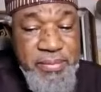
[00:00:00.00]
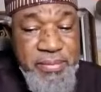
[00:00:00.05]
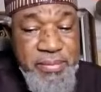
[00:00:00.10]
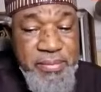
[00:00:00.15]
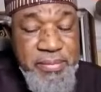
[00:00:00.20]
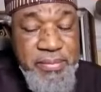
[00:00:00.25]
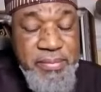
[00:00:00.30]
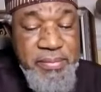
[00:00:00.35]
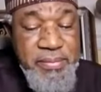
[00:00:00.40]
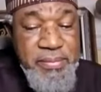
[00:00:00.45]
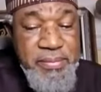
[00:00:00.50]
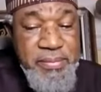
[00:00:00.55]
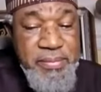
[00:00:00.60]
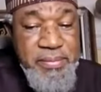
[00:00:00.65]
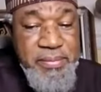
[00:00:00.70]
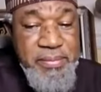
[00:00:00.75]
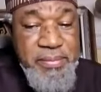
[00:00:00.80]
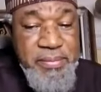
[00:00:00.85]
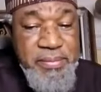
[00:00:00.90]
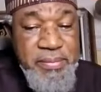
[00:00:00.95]

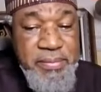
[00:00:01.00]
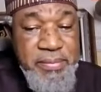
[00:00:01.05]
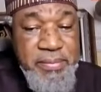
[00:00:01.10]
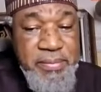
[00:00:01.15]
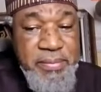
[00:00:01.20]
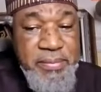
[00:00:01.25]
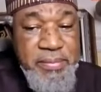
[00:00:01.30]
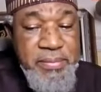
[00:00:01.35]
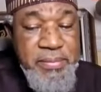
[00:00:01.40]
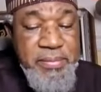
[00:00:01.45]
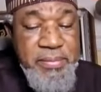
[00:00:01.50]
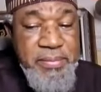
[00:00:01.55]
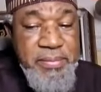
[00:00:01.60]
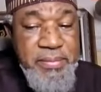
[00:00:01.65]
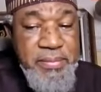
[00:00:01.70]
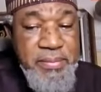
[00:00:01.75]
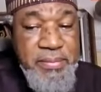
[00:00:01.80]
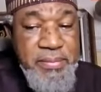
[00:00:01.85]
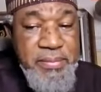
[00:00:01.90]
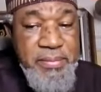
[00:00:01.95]

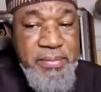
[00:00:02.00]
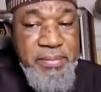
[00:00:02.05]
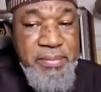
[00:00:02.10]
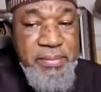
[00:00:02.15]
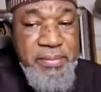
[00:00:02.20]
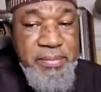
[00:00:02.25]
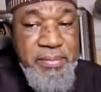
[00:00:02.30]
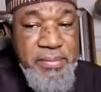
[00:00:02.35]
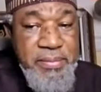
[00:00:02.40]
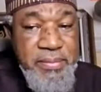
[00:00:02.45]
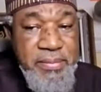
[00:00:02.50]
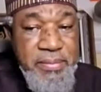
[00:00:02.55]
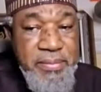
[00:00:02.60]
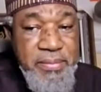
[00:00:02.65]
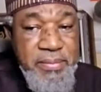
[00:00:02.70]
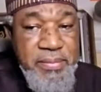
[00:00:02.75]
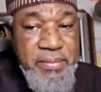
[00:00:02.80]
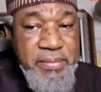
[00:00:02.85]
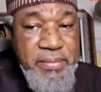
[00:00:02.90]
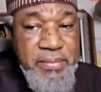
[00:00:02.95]

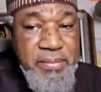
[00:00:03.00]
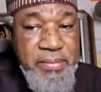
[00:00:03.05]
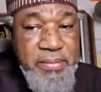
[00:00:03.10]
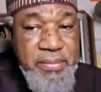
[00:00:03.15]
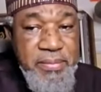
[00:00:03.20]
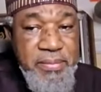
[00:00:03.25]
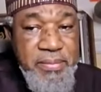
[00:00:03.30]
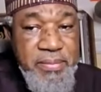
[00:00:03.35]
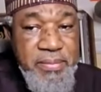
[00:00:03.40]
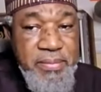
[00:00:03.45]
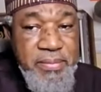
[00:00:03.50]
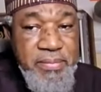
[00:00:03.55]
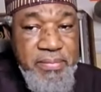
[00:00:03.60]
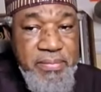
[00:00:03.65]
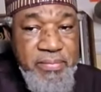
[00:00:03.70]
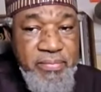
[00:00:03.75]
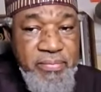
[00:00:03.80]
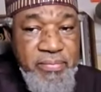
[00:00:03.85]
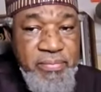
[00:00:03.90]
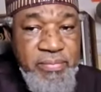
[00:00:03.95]

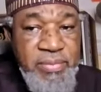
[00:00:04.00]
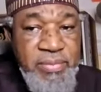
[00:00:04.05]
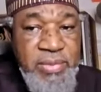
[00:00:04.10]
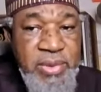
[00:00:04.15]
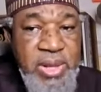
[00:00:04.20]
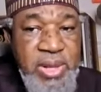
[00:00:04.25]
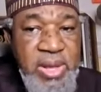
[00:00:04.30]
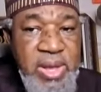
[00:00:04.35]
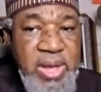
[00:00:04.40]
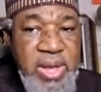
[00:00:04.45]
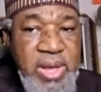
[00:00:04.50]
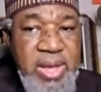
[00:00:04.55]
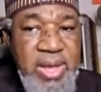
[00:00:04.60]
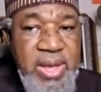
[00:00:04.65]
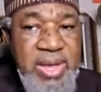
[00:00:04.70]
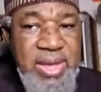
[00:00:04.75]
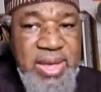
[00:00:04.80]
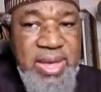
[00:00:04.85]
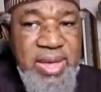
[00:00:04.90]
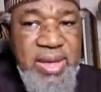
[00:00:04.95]

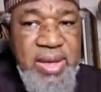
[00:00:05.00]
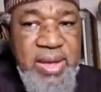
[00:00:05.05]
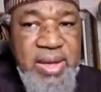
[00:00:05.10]
(silent)